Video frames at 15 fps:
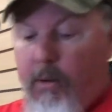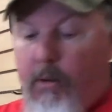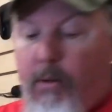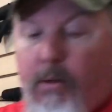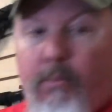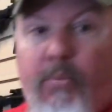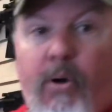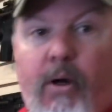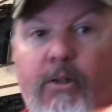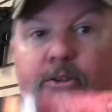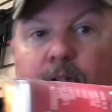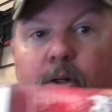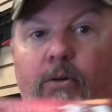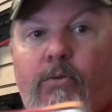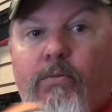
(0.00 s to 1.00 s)

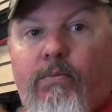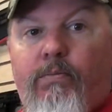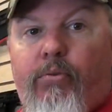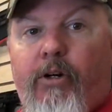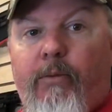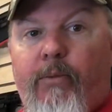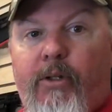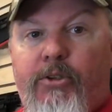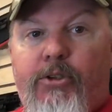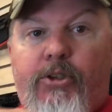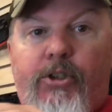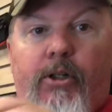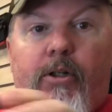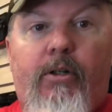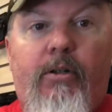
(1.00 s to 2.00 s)
Poncho, pretty much
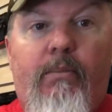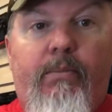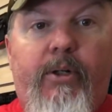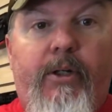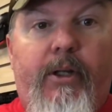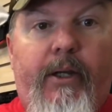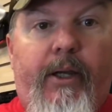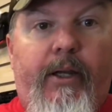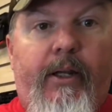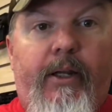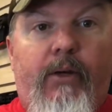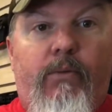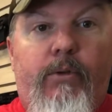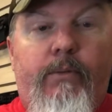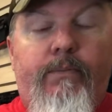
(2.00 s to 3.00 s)
junk, but again, it
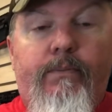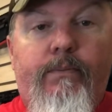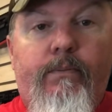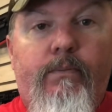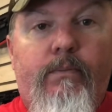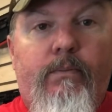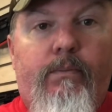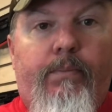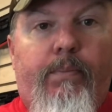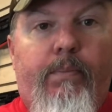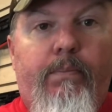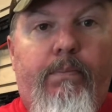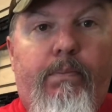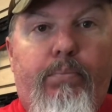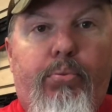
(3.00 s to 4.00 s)
would
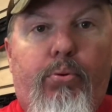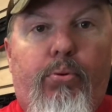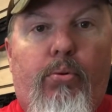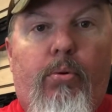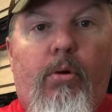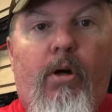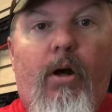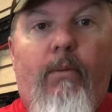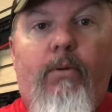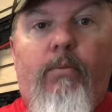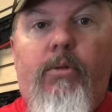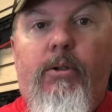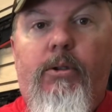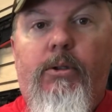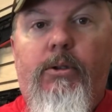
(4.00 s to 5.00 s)

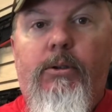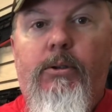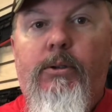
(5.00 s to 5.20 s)
probably